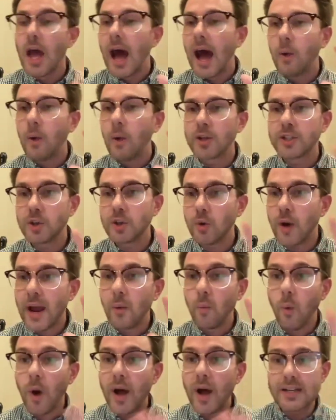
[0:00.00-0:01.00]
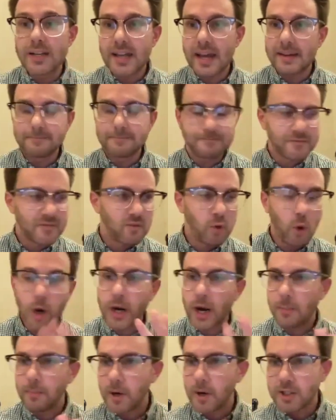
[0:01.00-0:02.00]
I want you to write one date, 4
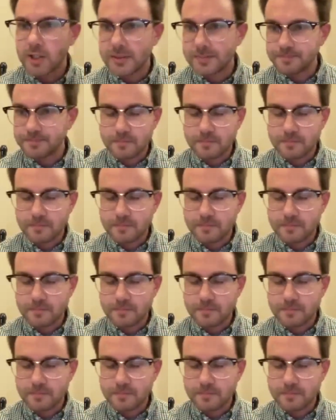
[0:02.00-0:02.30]
numbers.